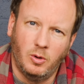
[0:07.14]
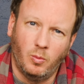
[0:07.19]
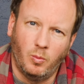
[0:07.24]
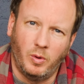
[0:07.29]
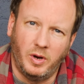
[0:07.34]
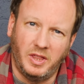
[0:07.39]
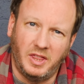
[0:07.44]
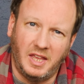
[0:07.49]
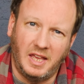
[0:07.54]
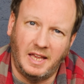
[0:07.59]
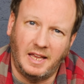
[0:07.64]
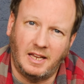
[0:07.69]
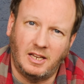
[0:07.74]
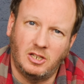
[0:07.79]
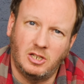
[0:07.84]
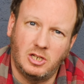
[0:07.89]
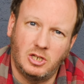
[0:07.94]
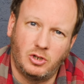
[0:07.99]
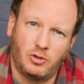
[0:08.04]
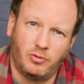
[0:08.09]
with
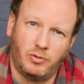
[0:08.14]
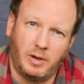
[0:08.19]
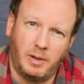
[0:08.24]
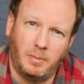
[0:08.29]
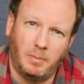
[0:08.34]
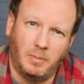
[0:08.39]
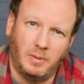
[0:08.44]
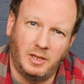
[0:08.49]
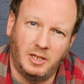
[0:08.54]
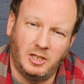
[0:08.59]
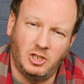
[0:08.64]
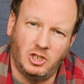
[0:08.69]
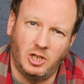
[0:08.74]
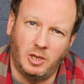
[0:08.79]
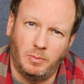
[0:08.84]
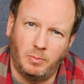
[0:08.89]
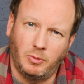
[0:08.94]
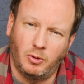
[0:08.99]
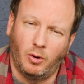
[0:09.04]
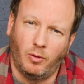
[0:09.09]
extremely
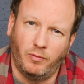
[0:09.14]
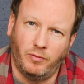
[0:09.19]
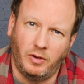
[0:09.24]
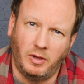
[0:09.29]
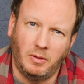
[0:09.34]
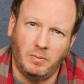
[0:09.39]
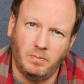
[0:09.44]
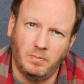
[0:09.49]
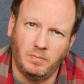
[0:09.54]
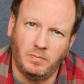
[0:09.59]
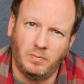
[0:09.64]
cheap coffee.